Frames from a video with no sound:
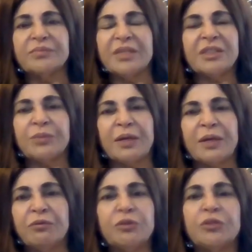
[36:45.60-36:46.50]
it's
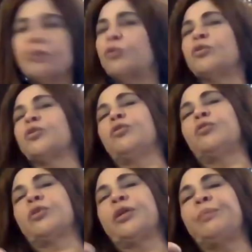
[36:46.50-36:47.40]
wonderful to know
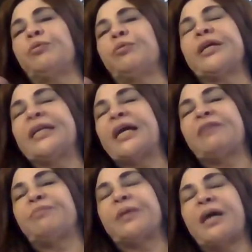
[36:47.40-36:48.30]
you're rebooting
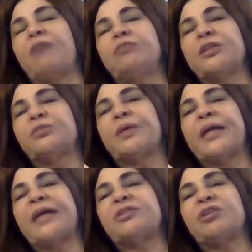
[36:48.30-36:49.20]
life, but how does one
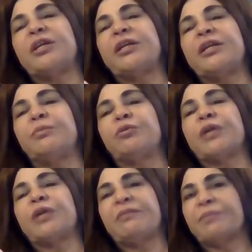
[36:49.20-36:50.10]
actually reboot
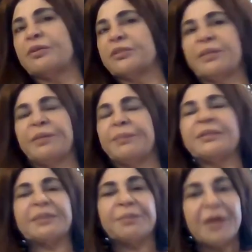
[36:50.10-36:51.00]
life? Because there may be
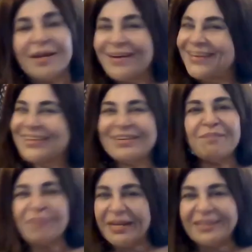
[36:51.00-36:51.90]
some, you know,
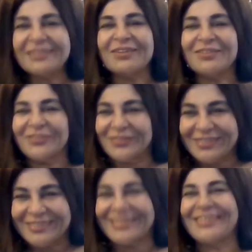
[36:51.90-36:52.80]
parents also
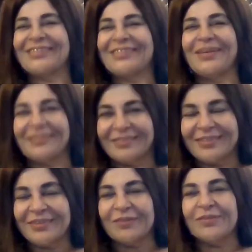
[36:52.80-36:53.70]
listening to us,
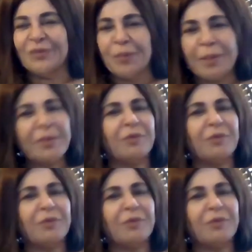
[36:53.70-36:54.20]
you know, who may be